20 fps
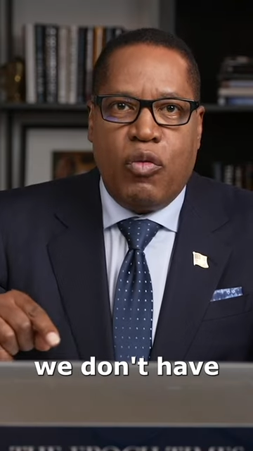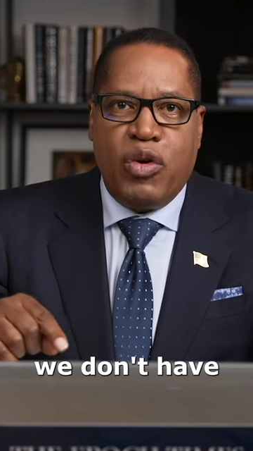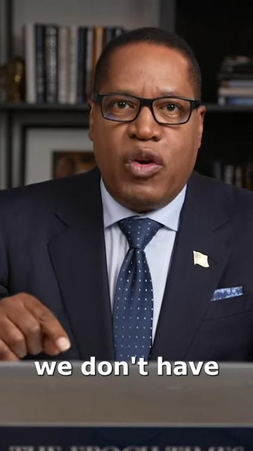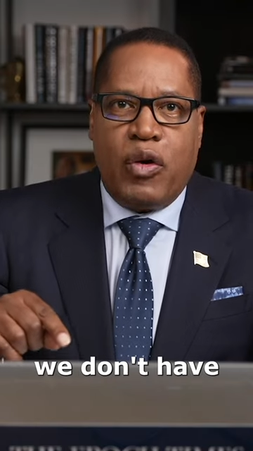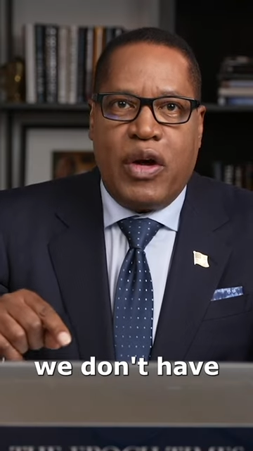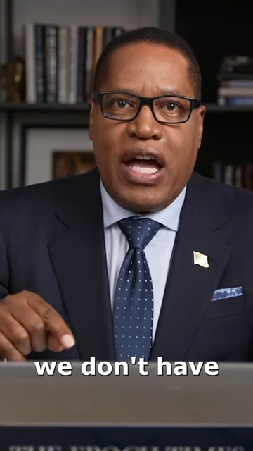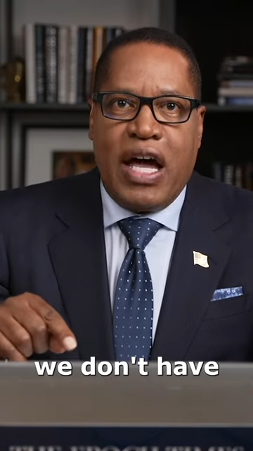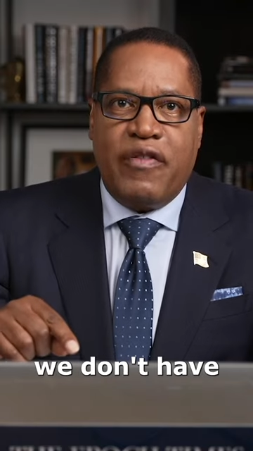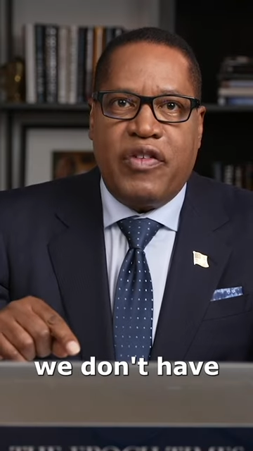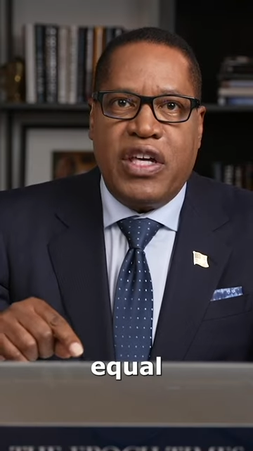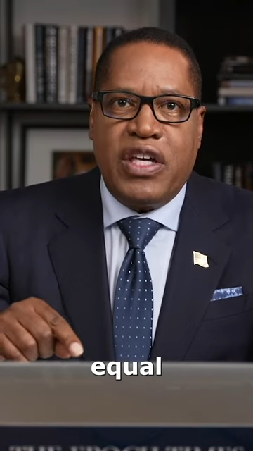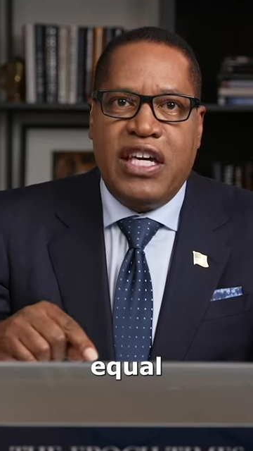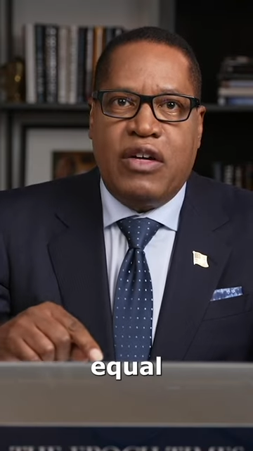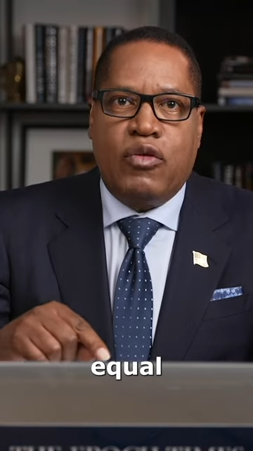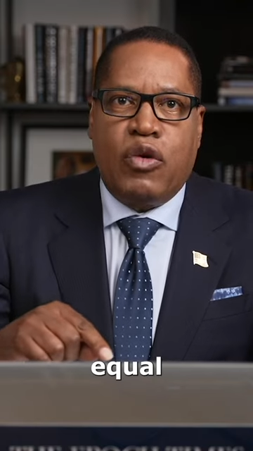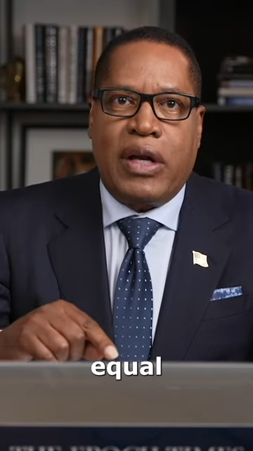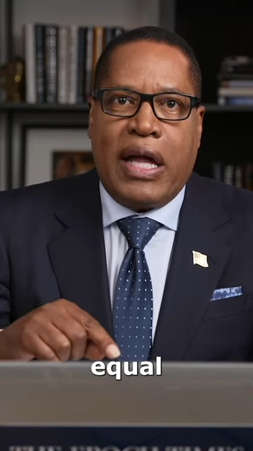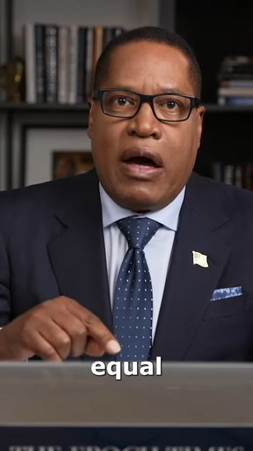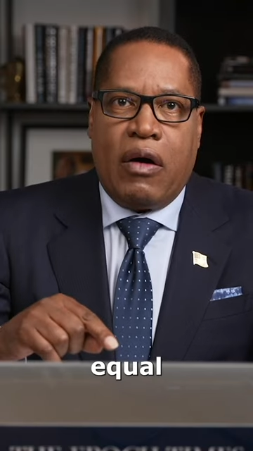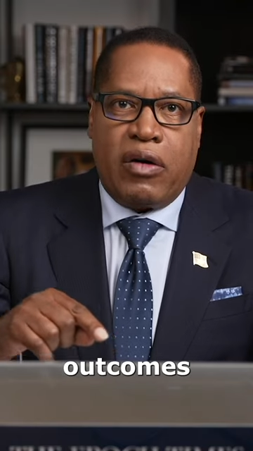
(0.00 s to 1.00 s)
we don't have
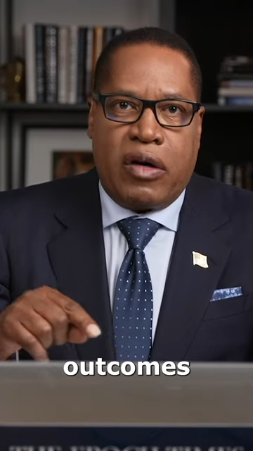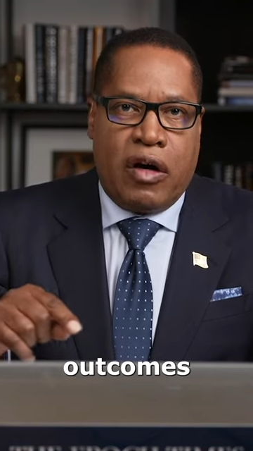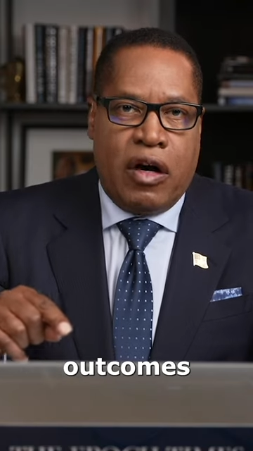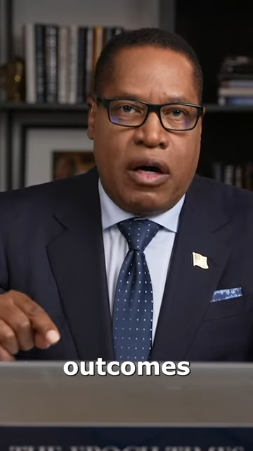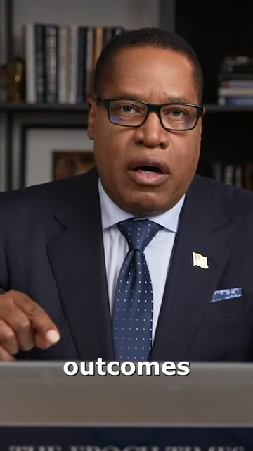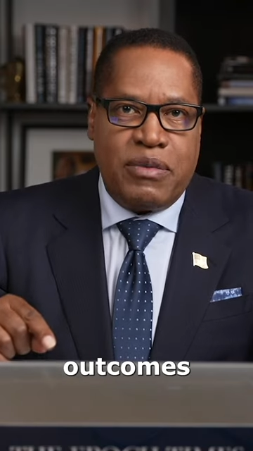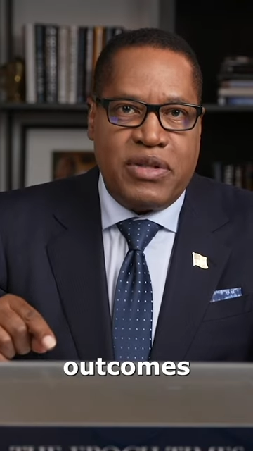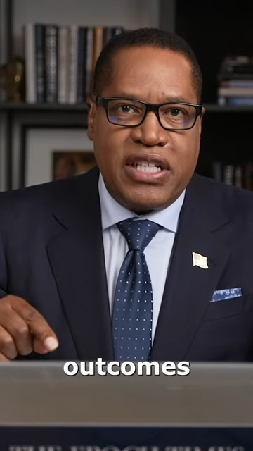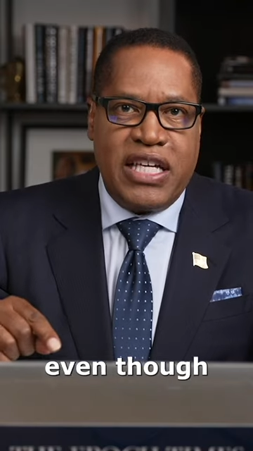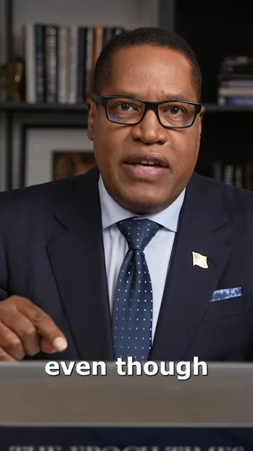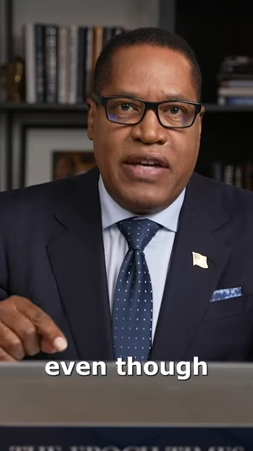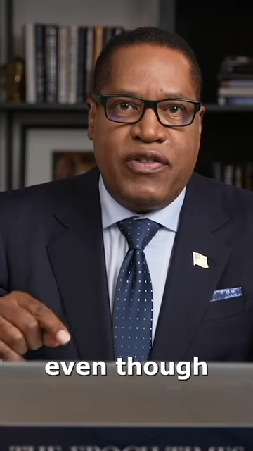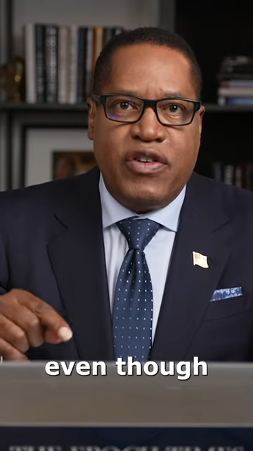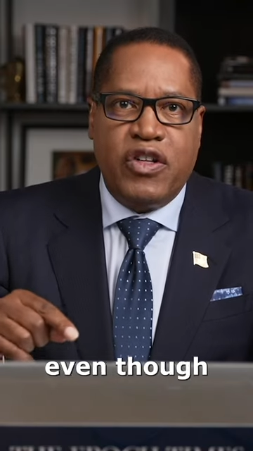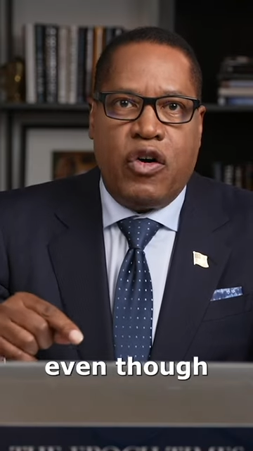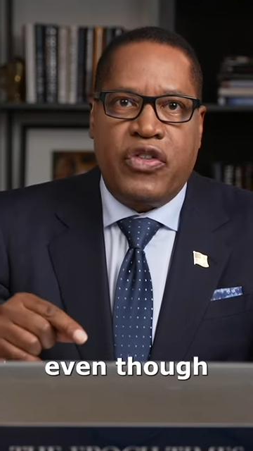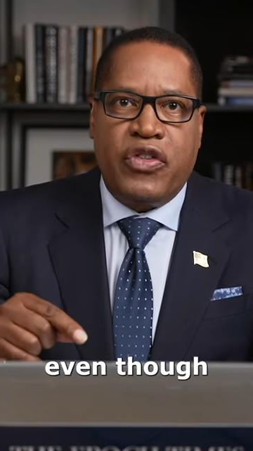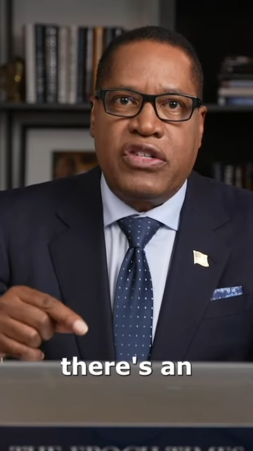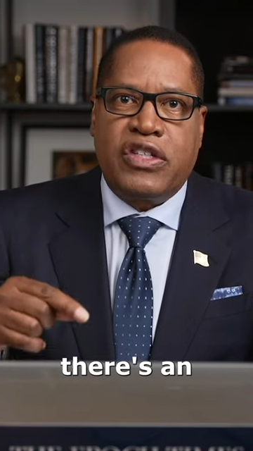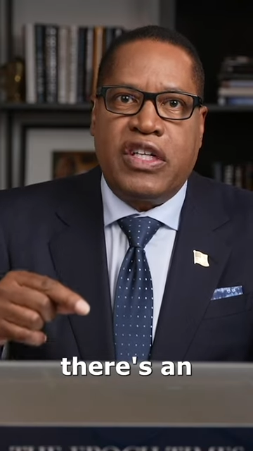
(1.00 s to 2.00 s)
equal outcomes, even
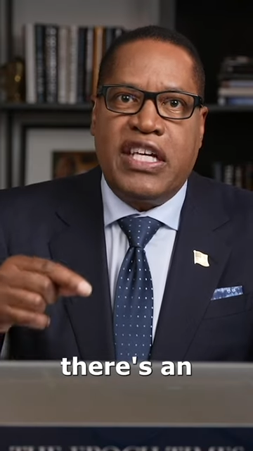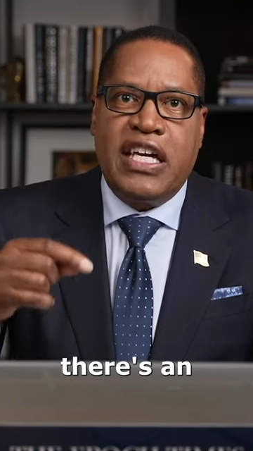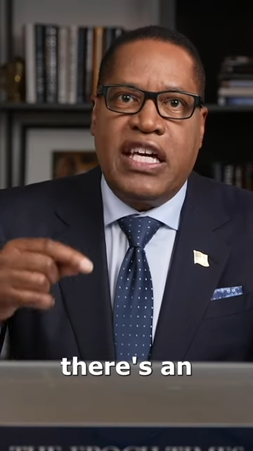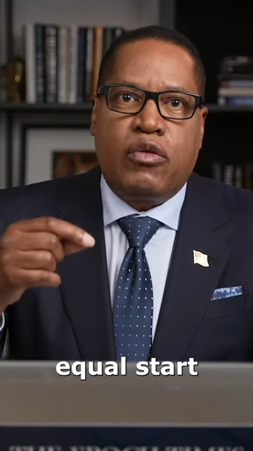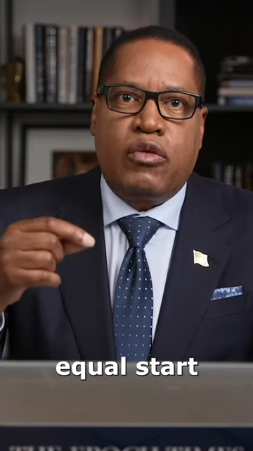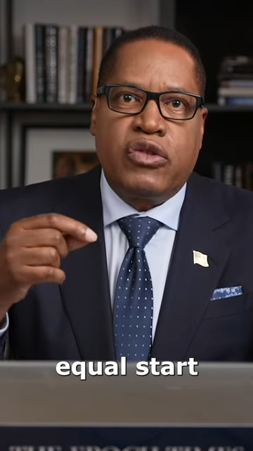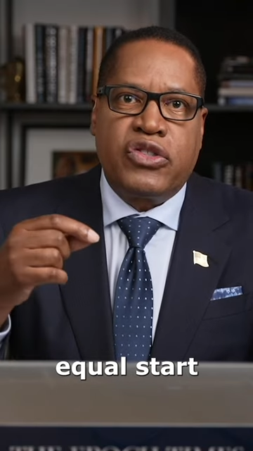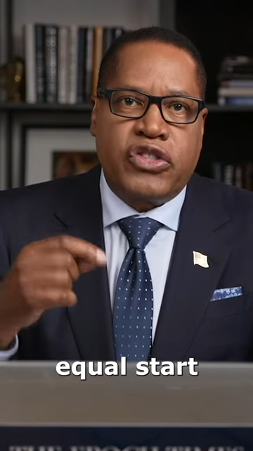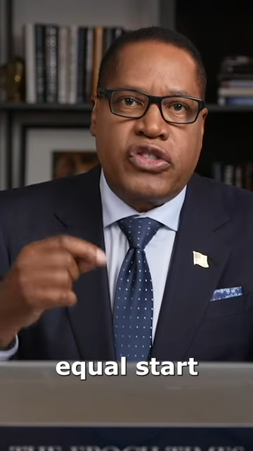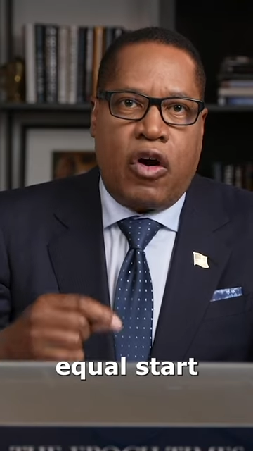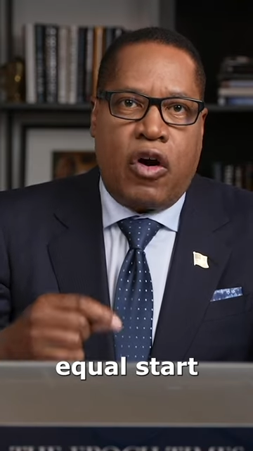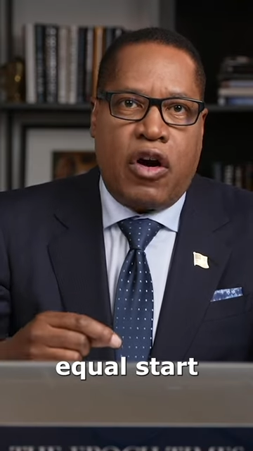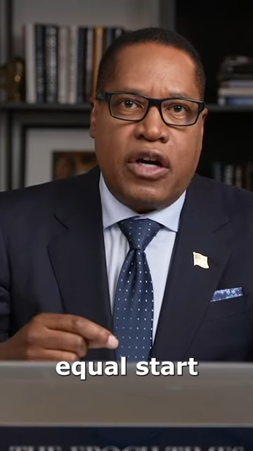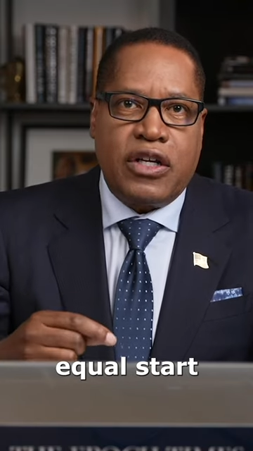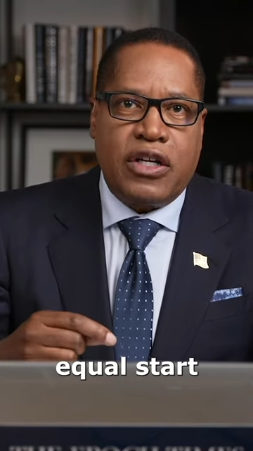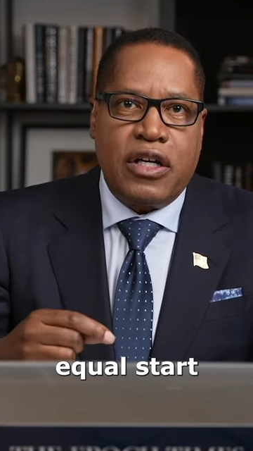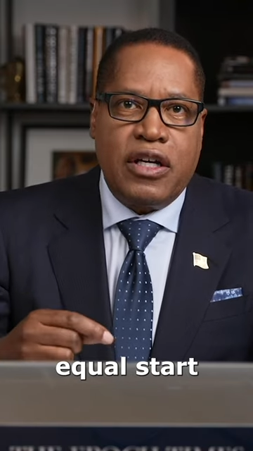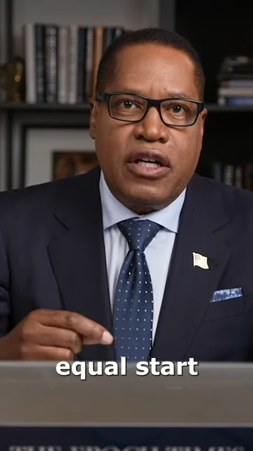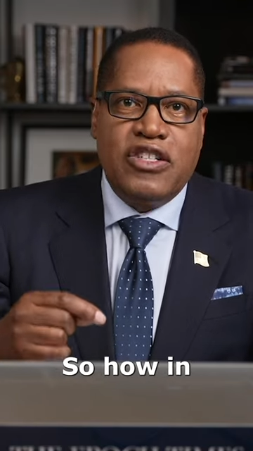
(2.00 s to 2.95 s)
though there's an equal start.